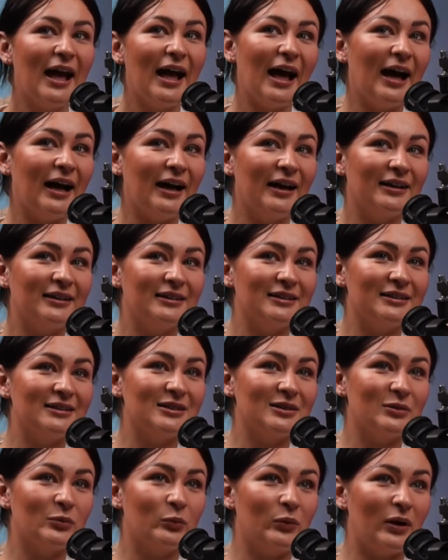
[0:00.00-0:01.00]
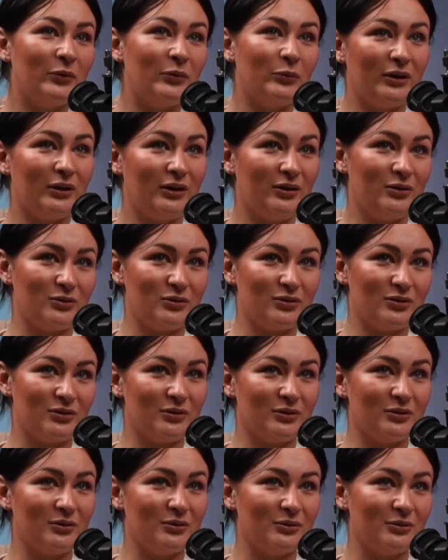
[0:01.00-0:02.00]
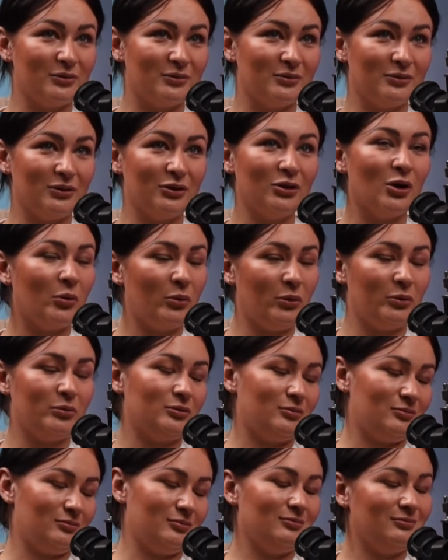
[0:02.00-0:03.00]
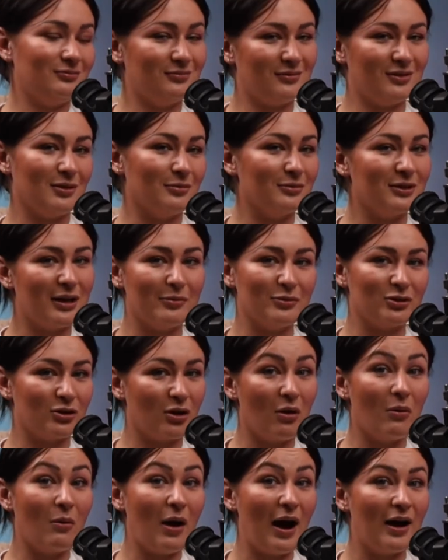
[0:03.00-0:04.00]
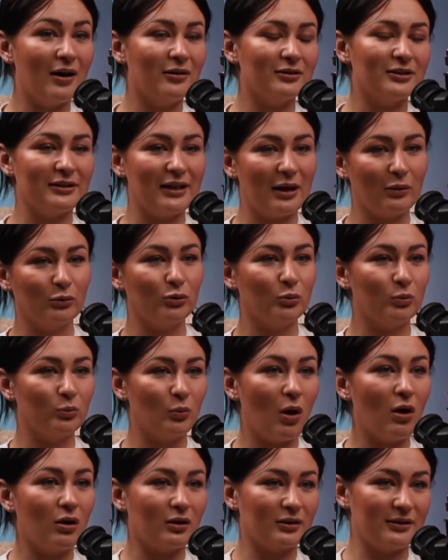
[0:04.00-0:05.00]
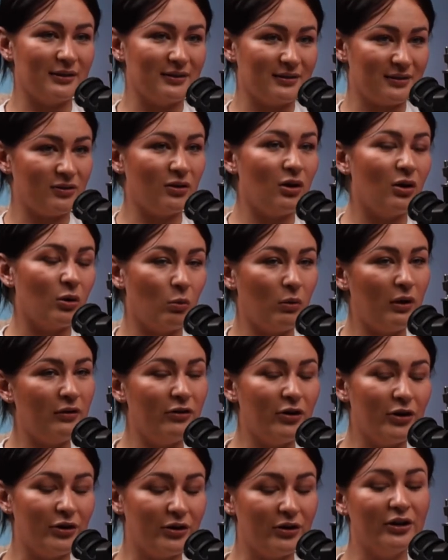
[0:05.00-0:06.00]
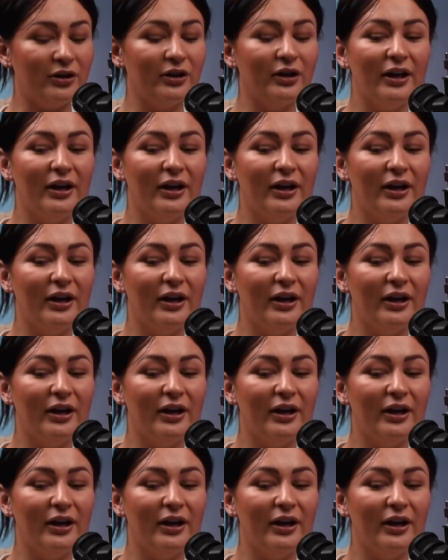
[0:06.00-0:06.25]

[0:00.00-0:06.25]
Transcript: and when we used to, we would sometimes go out and I would walk this dog with her,